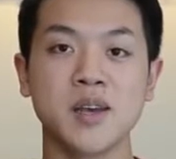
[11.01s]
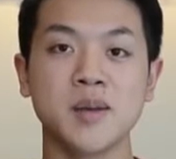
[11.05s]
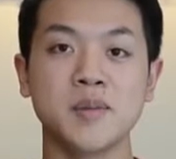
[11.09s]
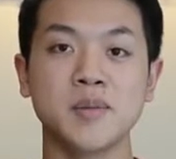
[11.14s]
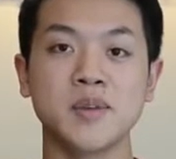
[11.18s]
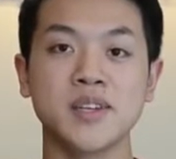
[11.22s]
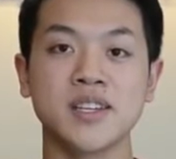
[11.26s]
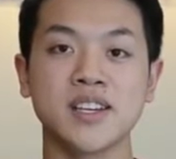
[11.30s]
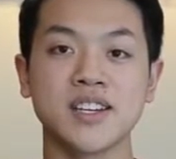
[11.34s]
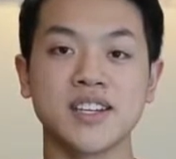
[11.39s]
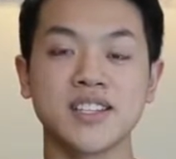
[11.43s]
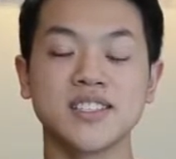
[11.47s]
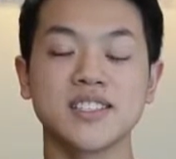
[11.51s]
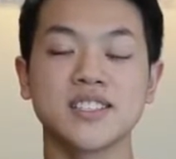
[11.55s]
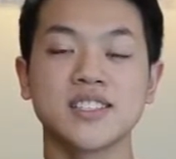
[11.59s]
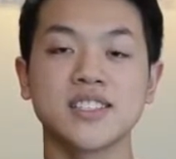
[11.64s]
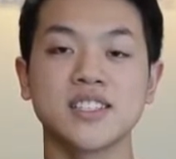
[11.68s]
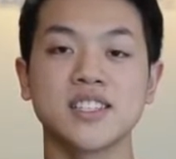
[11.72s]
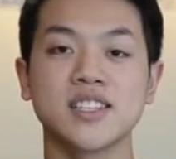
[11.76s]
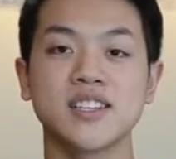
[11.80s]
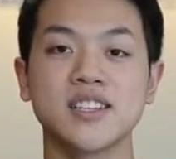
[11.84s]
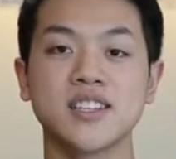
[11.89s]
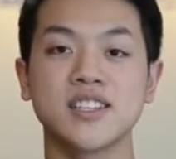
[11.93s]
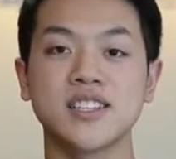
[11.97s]

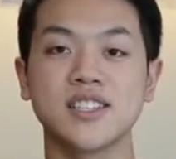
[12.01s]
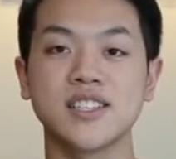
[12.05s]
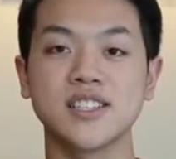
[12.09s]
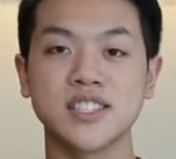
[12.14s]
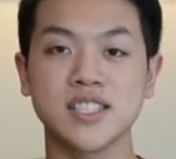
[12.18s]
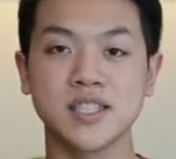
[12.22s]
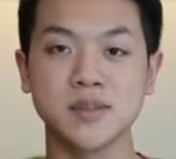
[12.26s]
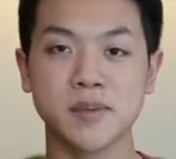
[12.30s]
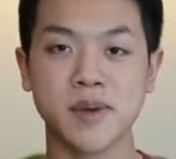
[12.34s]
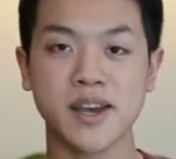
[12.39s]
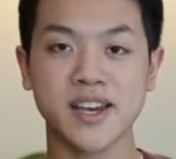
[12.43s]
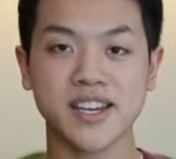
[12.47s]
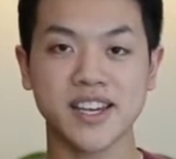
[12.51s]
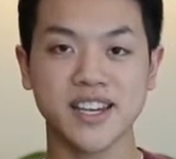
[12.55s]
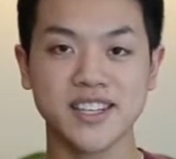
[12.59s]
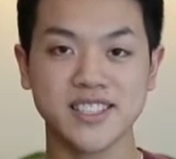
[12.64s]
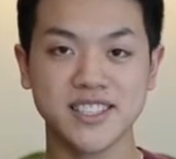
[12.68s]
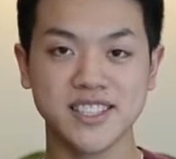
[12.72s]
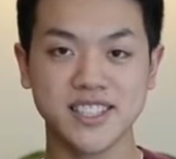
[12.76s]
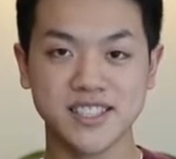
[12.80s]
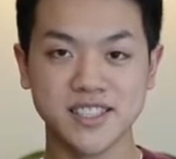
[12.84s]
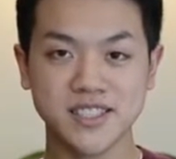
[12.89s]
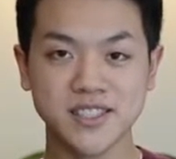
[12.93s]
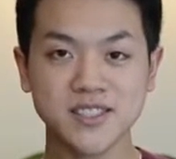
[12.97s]
because the CPAC
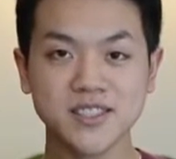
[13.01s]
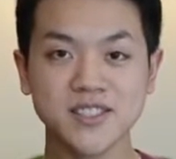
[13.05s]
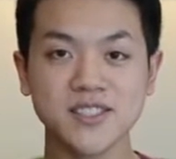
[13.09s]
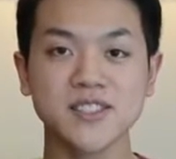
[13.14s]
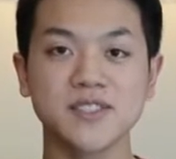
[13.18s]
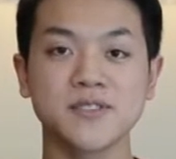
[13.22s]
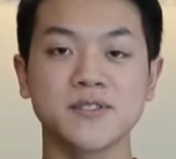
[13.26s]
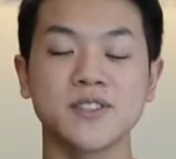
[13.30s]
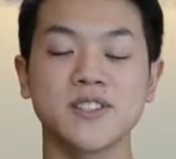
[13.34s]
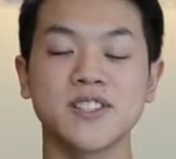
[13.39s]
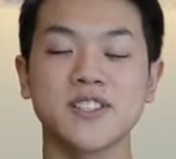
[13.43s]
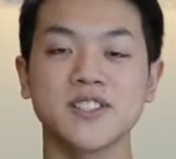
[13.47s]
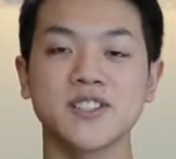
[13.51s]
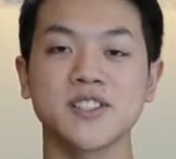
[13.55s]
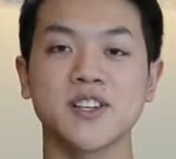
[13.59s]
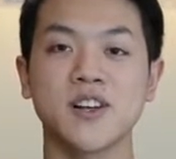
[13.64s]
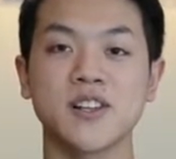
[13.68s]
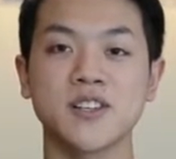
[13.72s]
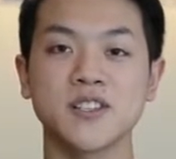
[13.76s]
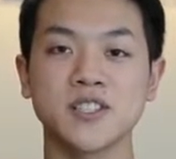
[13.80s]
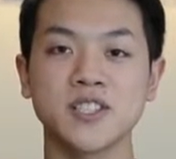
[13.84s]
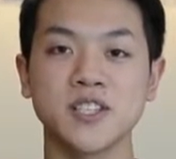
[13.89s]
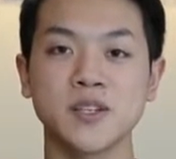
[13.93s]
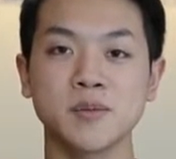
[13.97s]
ideals for this
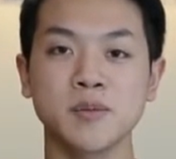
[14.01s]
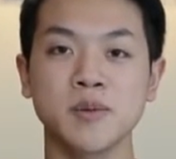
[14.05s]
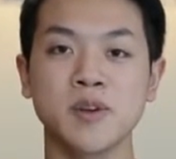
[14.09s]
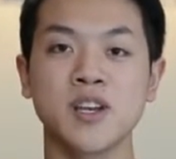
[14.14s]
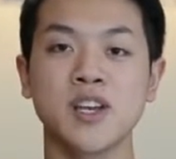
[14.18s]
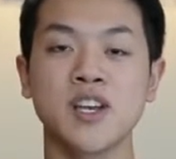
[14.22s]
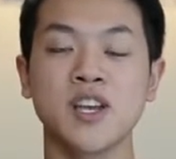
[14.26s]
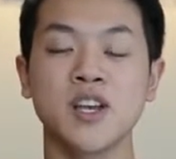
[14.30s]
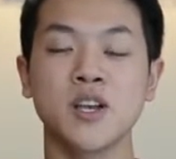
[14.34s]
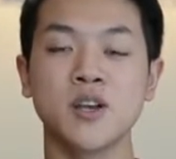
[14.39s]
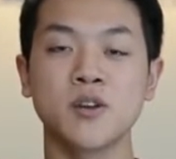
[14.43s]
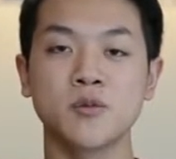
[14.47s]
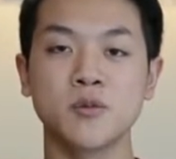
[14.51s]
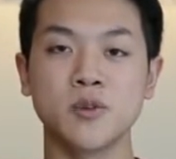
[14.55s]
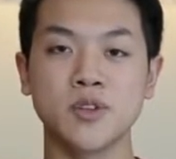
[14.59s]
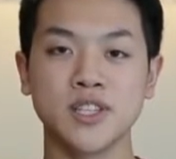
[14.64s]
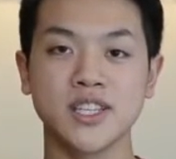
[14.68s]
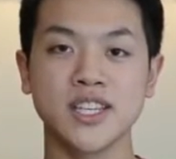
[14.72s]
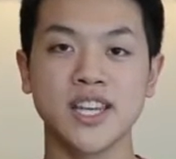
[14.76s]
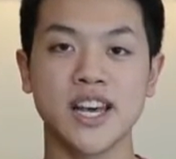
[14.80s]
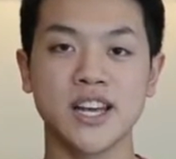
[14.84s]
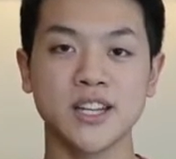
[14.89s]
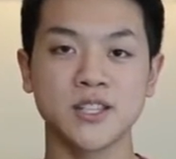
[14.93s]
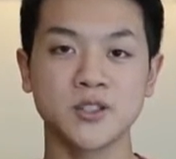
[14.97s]
scholarship
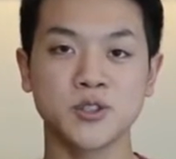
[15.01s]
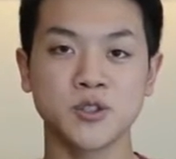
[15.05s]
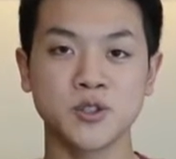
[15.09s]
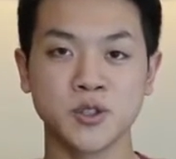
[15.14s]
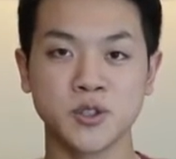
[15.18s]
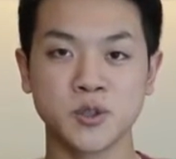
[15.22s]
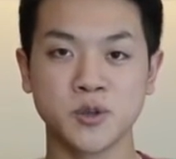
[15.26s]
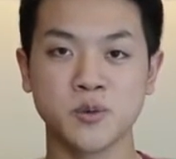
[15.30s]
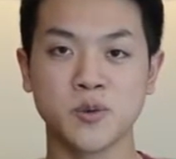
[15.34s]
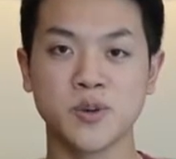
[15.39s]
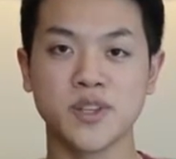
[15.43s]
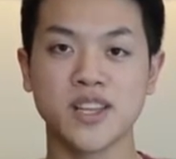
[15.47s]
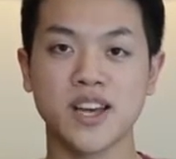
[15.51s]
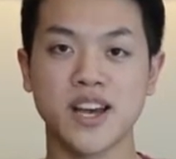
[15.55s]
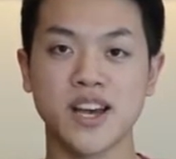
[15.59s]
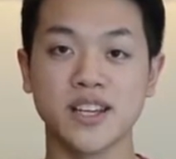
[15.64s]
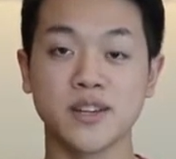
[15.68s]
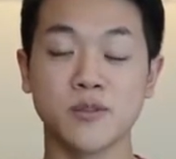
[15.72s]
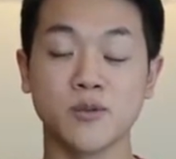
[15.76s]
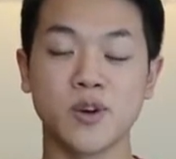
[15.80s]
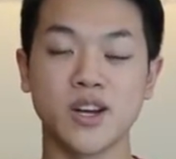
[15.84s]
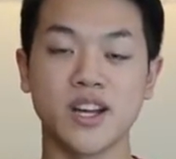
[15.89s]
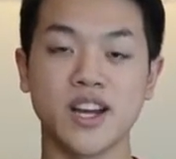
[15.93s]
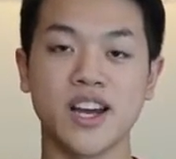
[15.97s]
really held true with
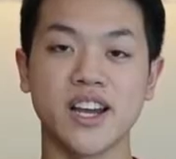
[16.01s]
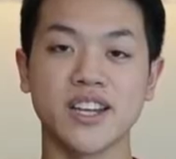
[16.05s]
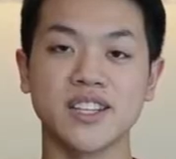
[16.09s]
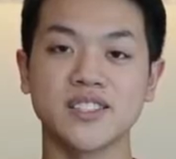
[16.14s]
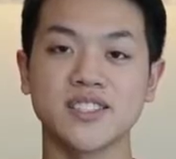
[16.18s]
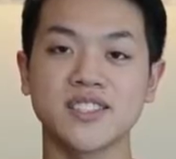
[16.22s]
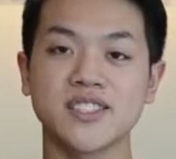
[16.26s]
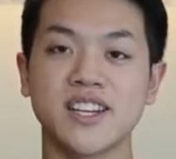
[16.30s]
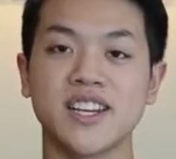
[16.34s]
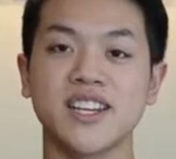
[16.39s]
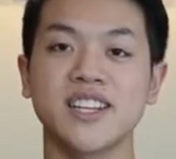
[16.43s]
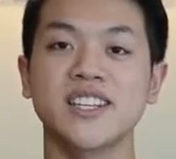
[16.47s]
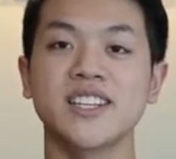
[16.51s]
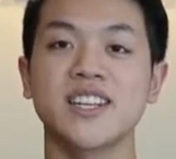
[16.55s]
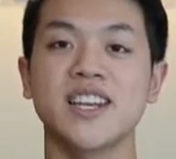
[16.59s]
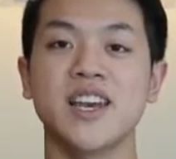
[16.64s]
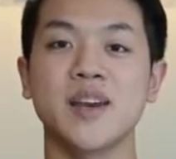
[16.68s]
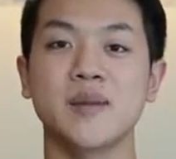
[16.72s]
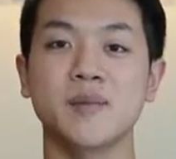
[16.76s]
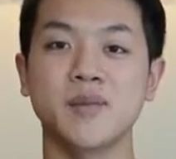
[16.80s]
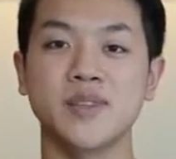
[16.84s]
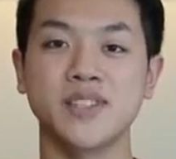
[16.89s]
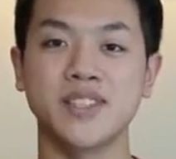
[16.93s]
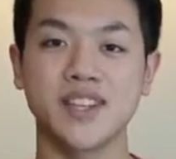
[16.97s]
what Einstein and